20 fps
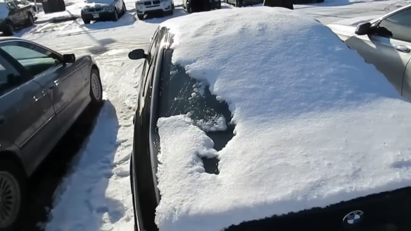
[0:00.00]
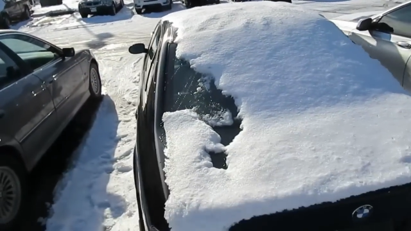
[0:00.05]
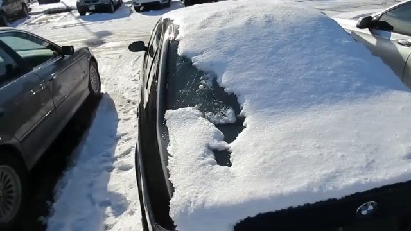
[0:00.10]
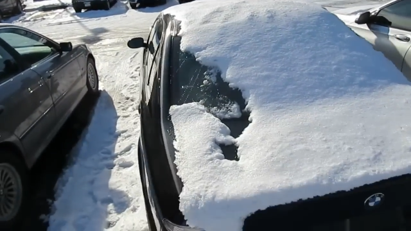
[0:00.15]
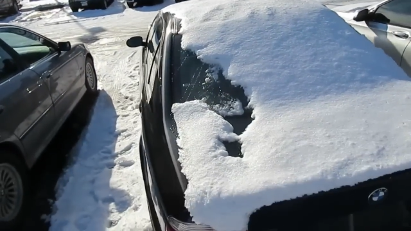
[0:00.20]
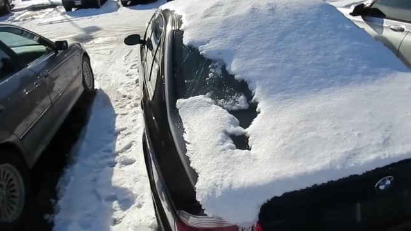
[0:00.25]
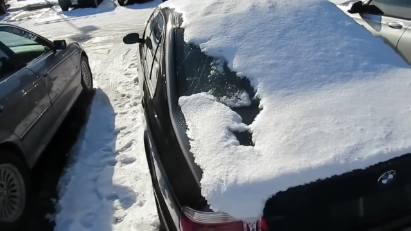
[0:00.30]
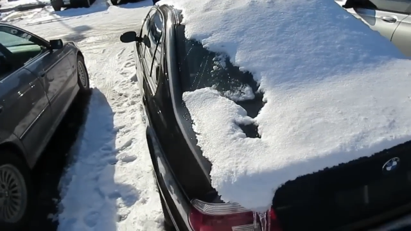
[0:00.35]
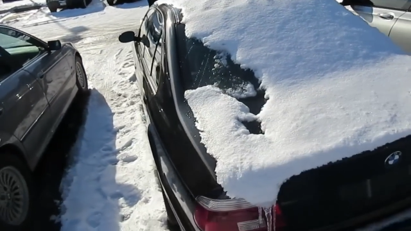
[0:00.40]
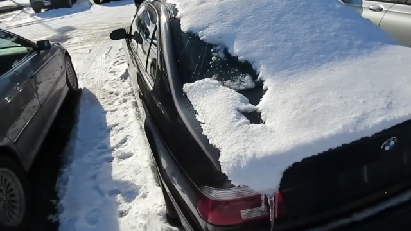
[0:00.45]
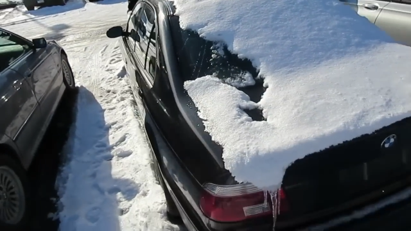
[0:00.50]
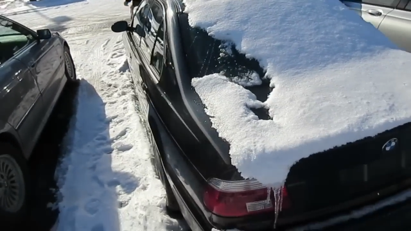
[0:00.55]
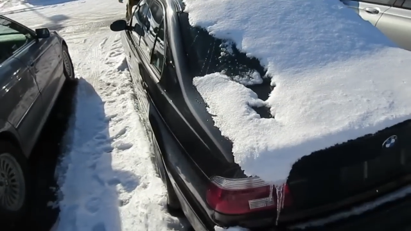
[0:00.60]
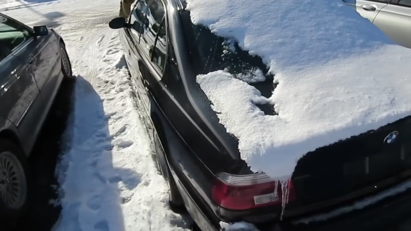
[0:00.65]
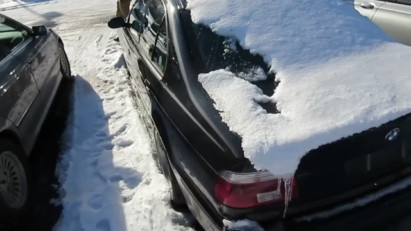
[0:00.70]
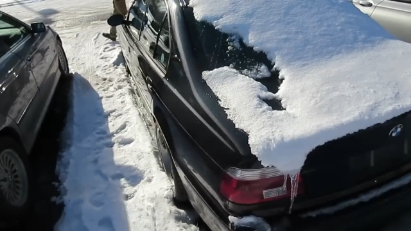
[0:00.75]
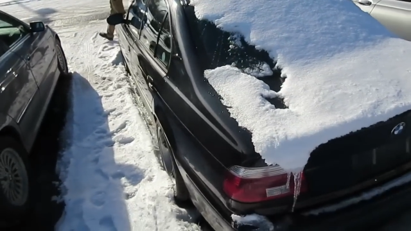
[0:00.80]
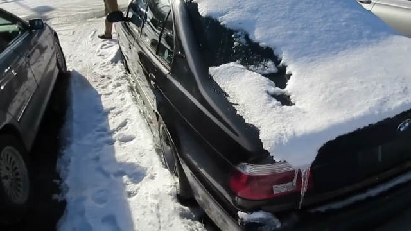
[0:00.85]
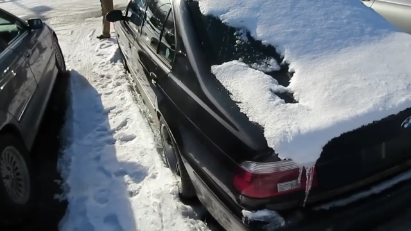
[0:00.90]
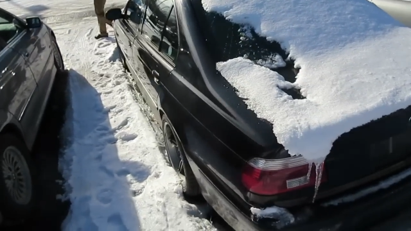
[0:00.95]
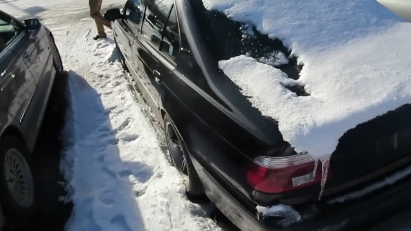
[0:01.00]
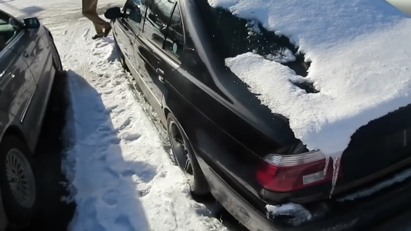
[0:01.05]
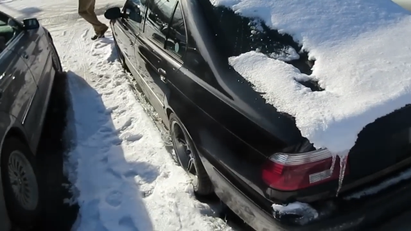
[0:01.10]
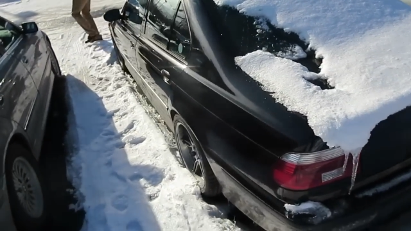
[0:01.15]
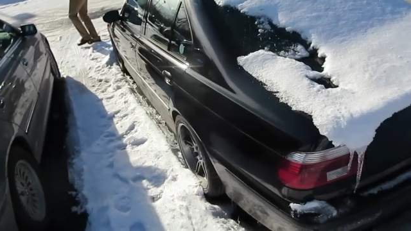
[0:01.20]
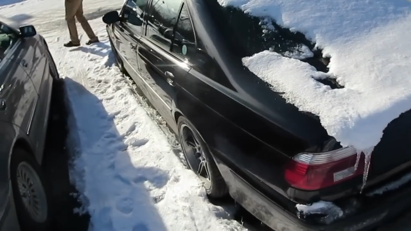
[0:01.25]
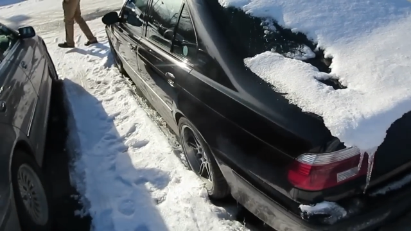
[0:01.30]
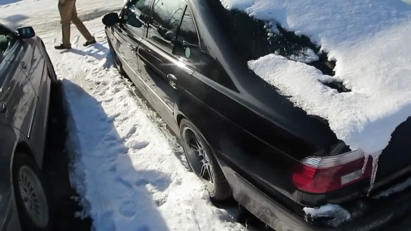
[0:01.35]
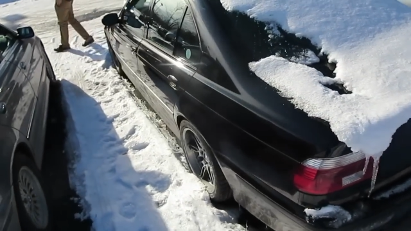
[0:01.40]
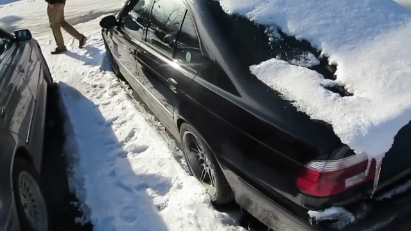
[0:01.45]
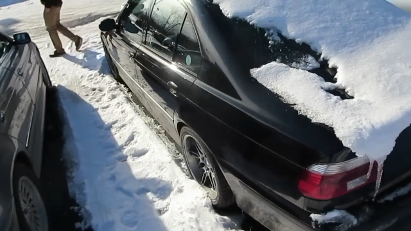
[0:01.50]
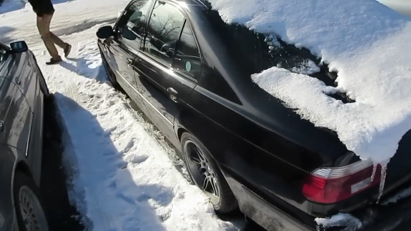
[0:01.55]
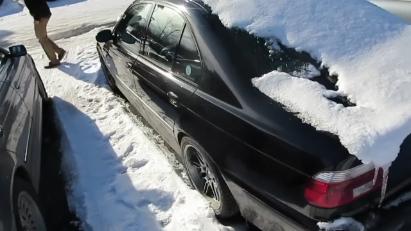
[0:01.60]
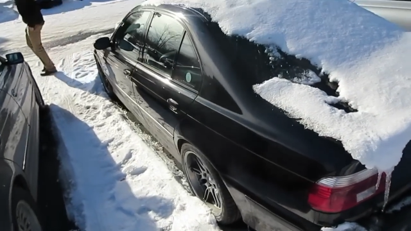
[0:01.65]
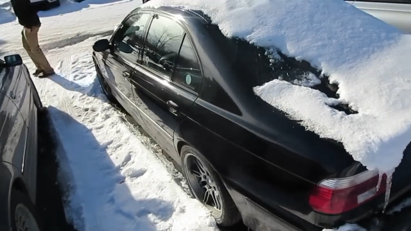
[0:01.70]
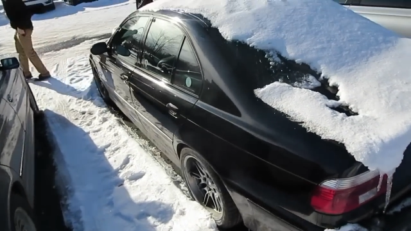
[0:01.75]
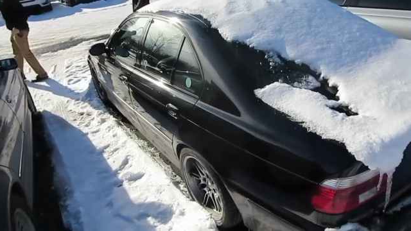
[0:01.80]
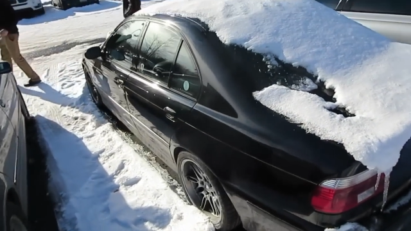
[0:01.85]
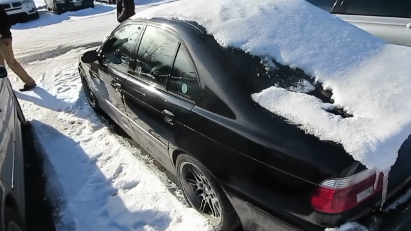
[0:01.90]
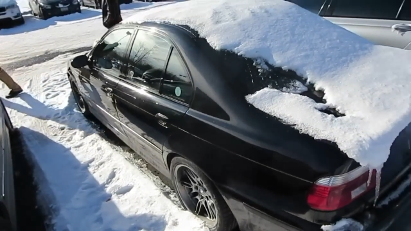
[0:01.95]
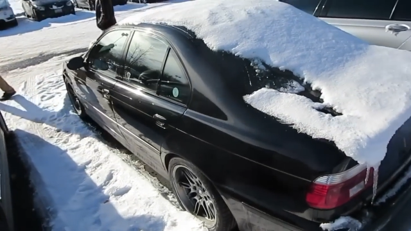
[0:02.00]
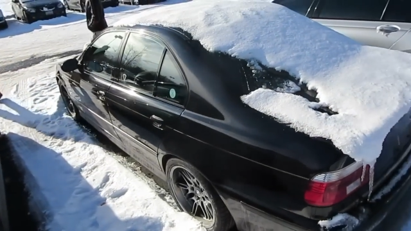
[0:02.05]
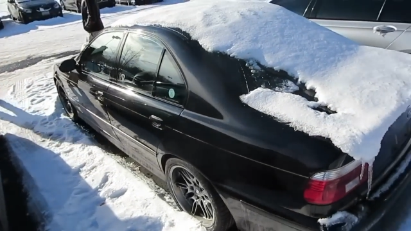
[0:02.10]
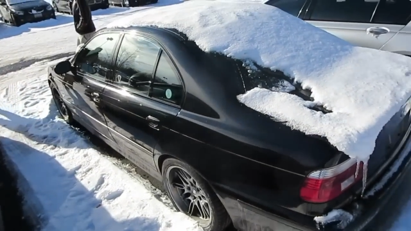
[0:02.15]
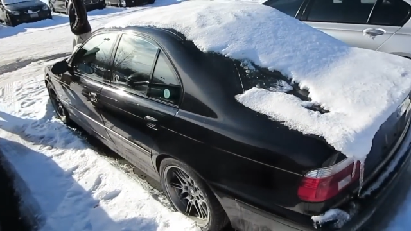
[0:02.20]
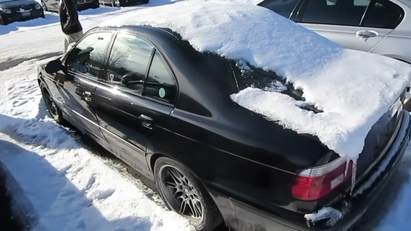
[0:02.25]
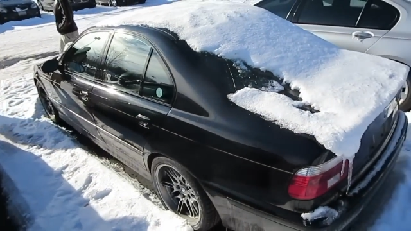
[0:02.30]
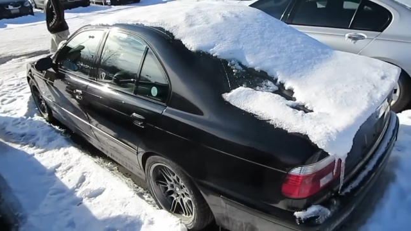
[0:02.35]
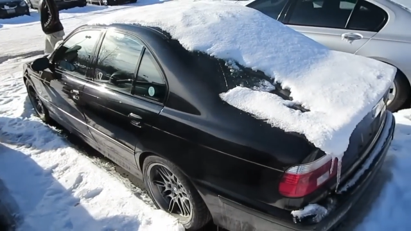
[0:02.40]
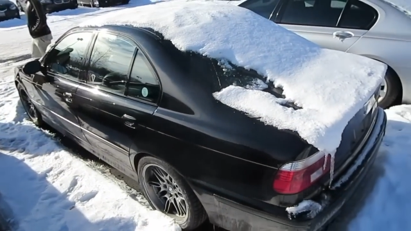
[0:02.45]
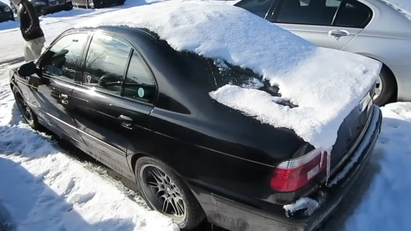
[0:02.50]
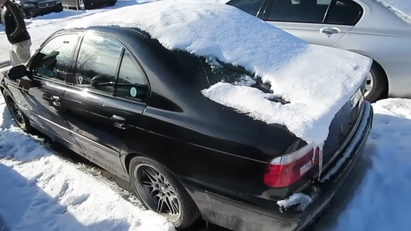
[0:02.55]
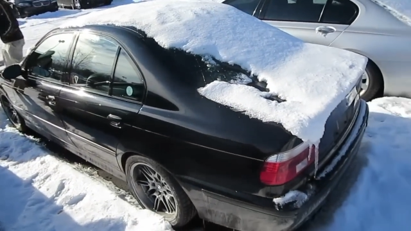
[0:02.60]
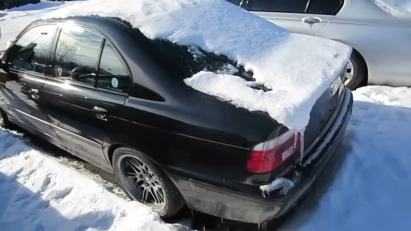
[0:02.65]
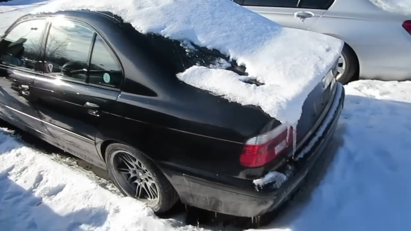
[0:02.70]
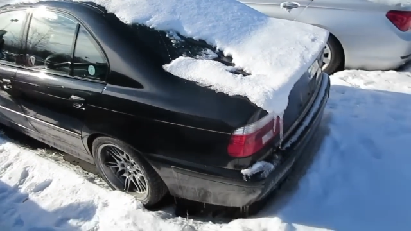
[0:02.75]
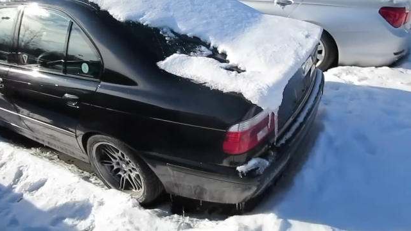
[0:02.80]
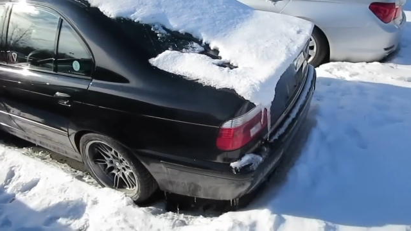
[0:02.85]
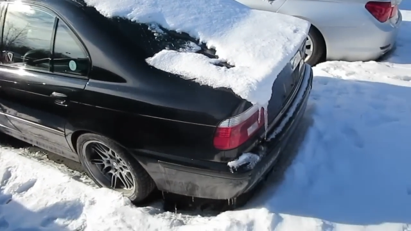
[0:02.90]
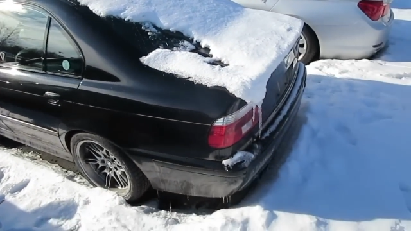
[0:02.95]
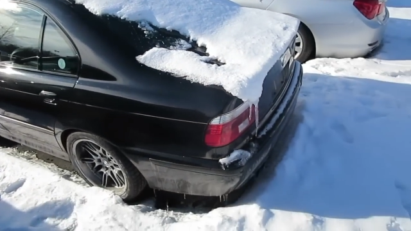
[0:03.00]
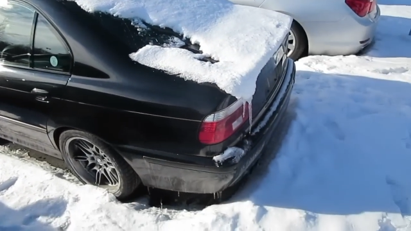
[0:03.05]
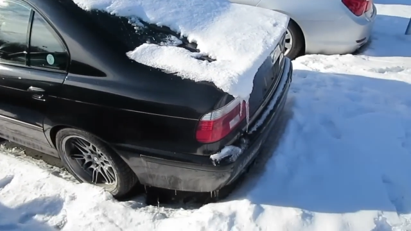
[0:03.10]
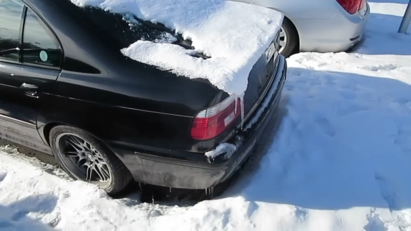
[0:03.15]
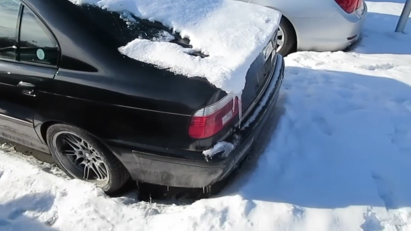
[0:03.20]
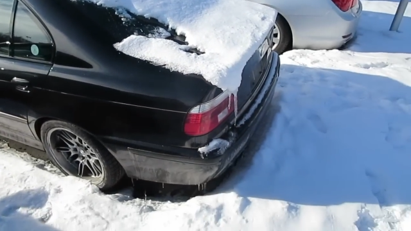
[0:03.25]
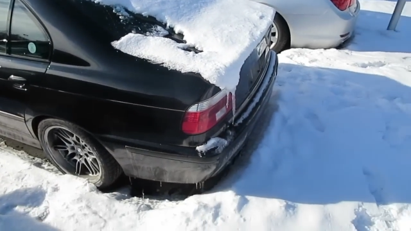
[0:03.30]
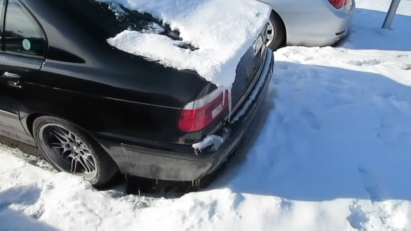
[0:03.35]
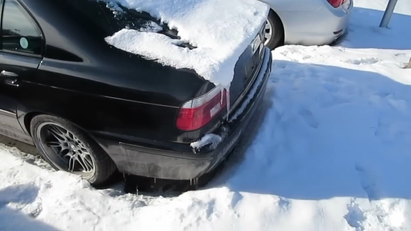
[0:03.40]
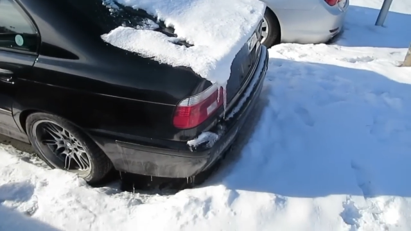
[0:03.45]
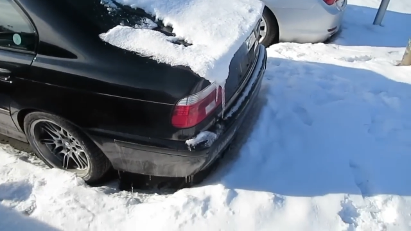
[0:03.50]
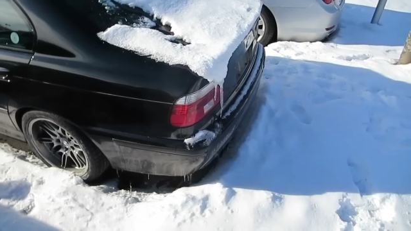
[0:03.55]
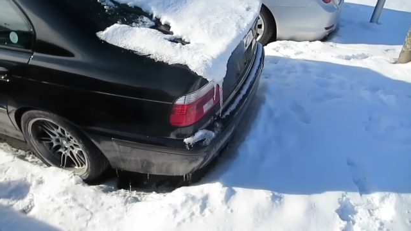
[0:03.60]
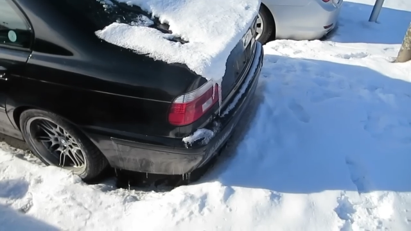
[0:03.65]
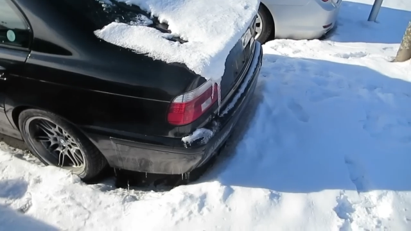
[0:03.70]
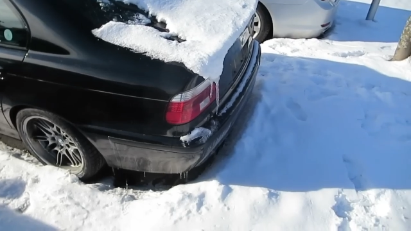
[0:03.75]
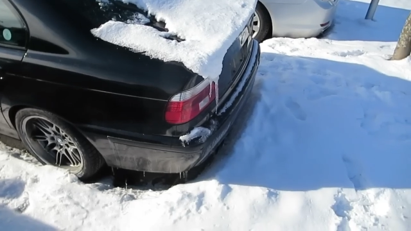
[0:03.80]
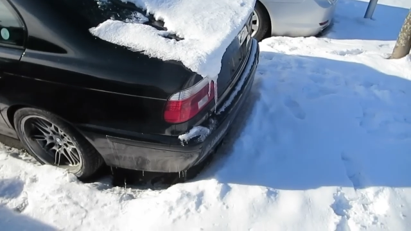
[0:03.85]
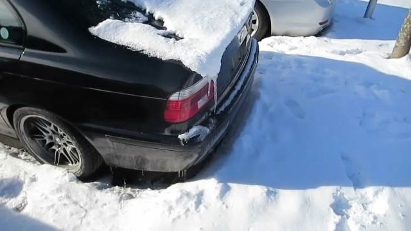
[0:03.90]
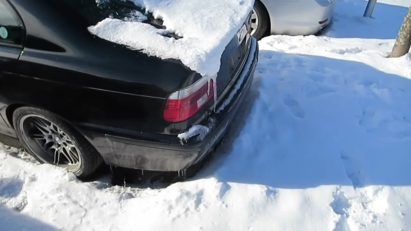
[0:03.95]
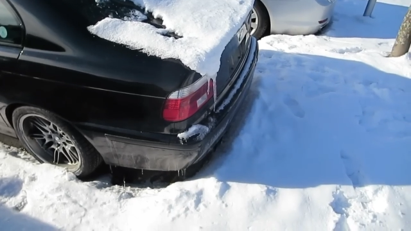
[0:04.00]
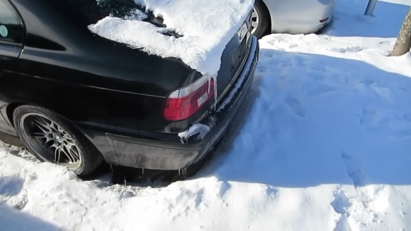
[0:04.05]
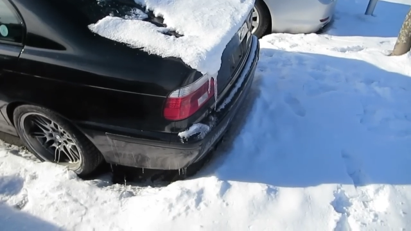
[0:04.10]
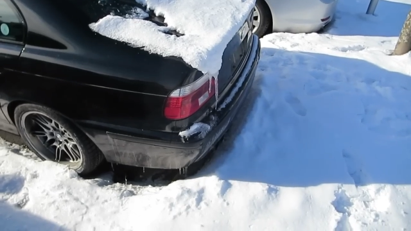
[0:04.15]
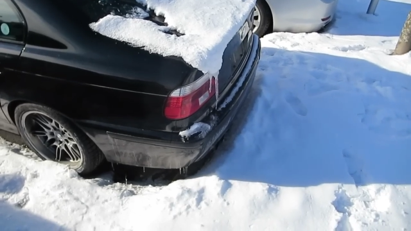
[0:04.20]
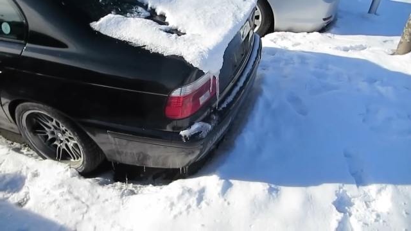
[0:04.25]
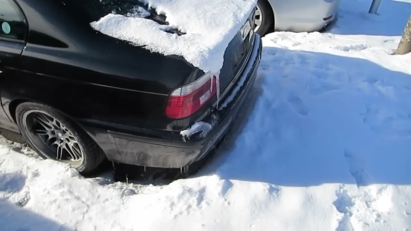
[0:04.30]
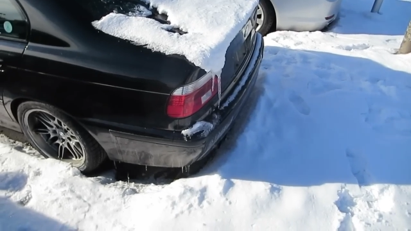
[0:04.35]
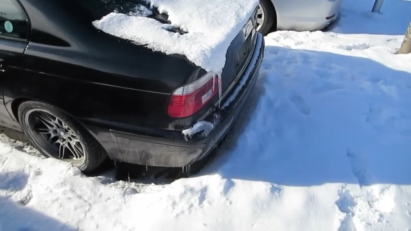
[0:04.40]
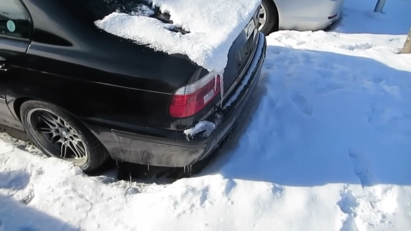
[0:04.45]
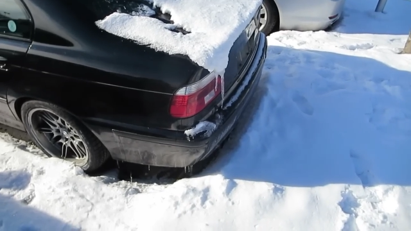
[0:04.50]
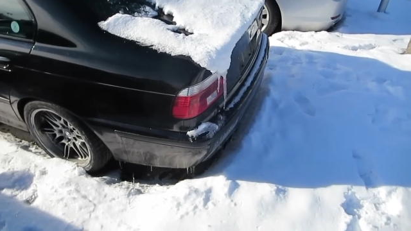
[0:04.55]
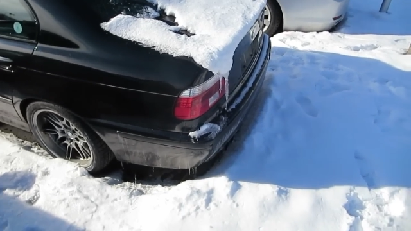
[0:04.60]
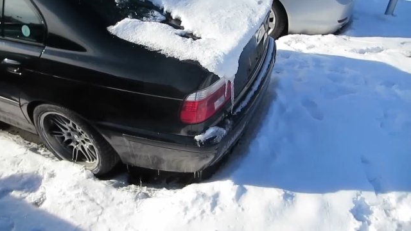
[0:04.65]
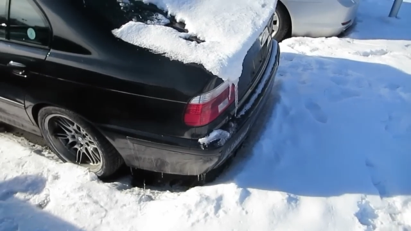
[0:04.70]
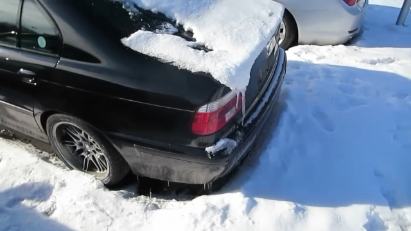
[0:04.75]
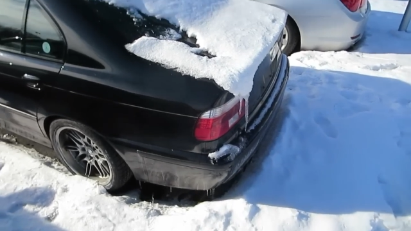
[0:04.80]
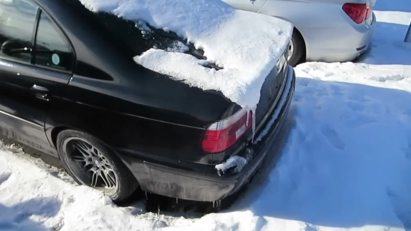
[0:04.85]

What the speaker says: Nobody's mouth can be seen.